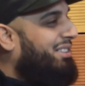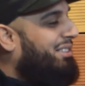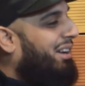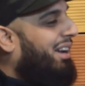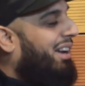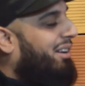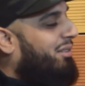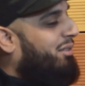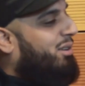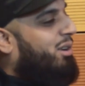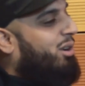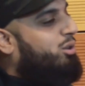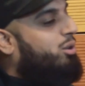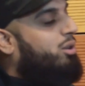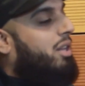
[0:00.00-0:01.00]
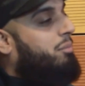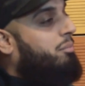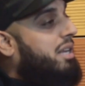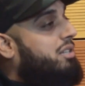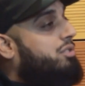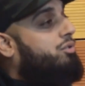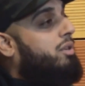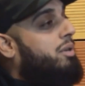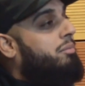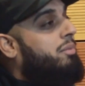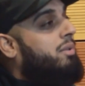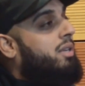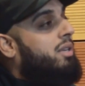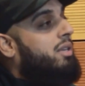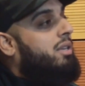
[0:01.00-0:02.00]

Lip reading: So I go to that mainstream.